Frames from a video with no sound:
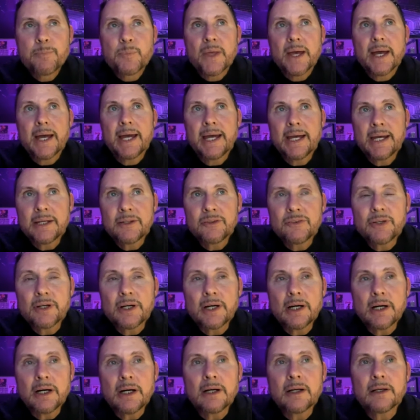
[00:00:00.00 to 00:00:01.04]
and
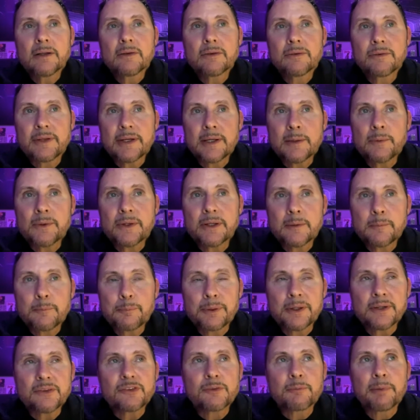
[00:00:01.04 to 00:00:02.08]
they were
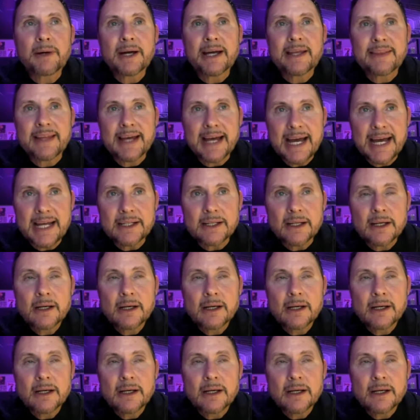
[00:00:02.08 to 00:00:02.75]
impressed by that.